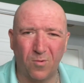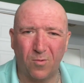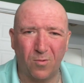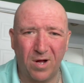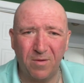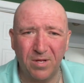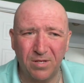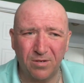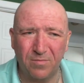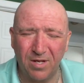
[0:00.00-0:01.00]
Why be
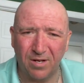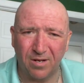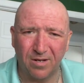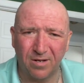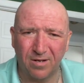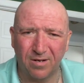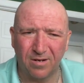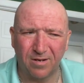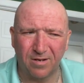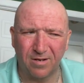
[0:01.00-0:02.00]
so mean?
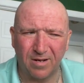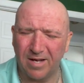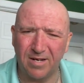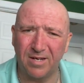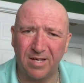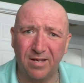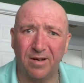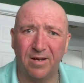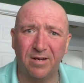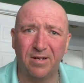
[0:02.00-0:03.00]
I didn't get it.